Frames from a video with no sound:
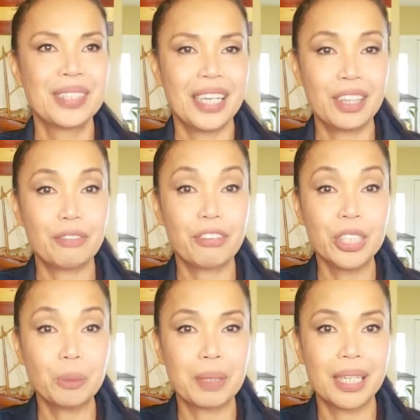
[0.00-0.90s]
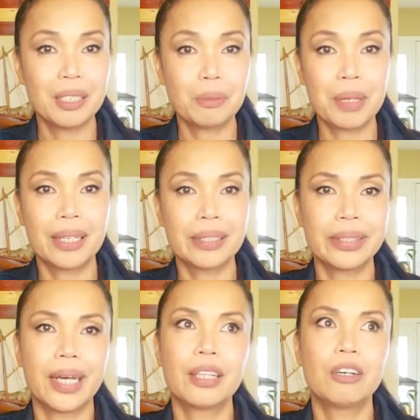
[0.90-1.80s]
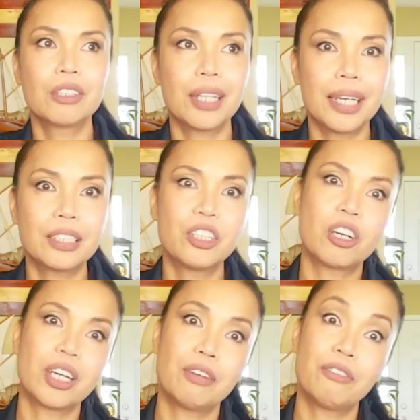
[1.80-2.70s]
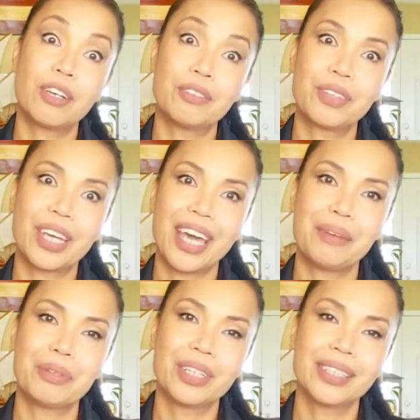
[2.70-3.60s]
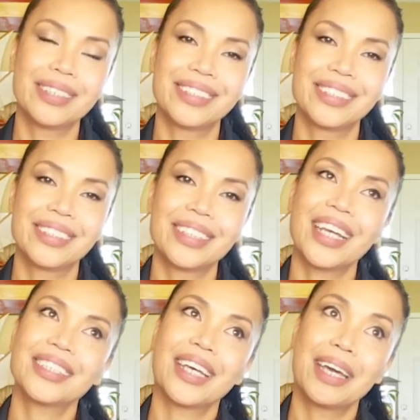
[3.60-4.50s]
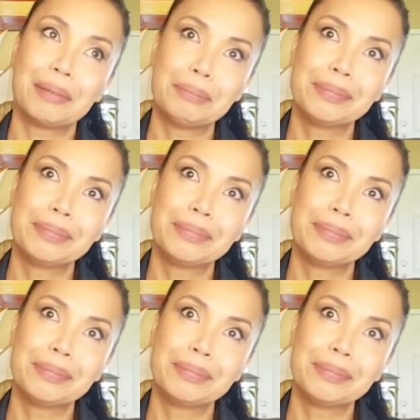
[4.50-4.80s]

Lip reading: in the first place because I don't like talking in front of the camera. Thanks, Am.